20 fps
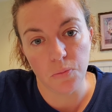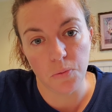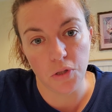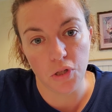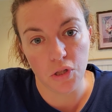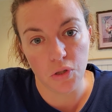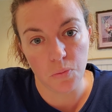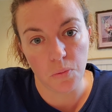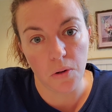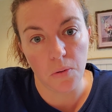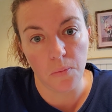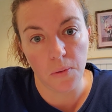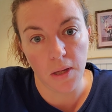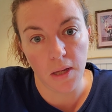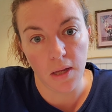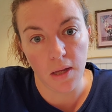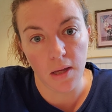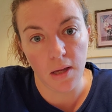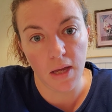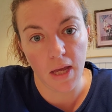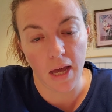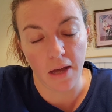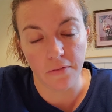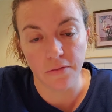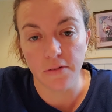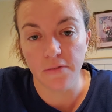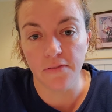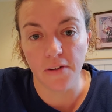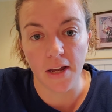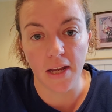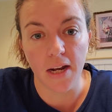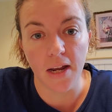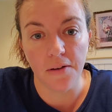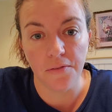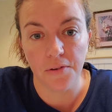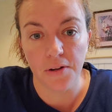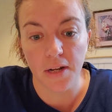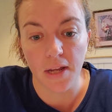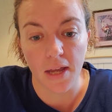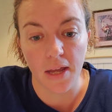which is what we have to fight
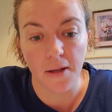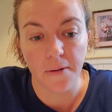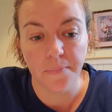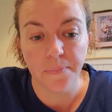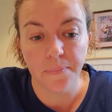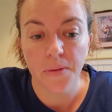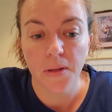every day,